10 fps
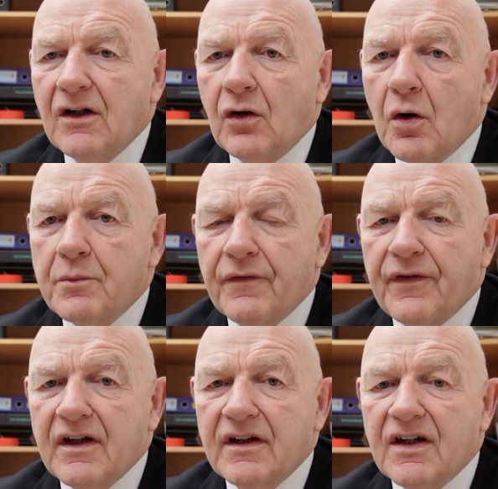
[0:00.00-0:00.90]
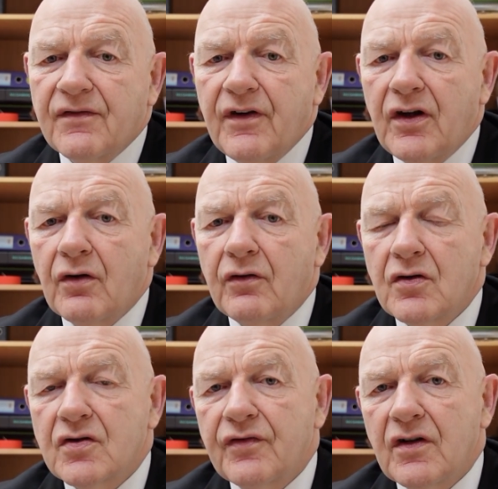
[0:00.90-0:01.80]
Hope you find this video
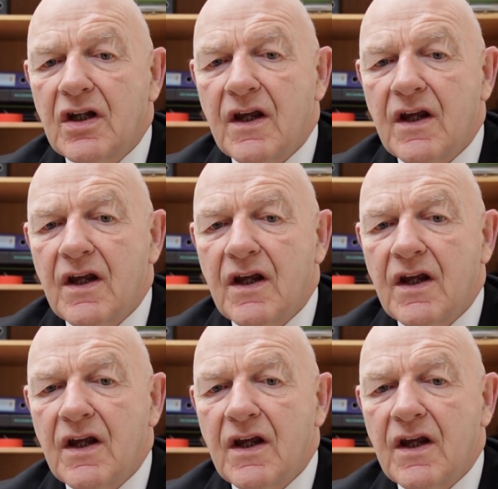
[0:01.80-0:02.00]
useful.